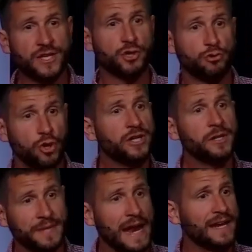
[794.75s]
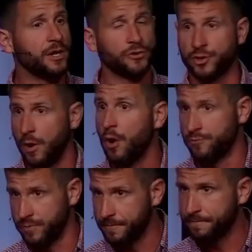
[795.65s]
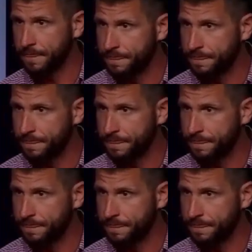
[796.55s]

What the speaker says: you that you couldn't obtain it on your own.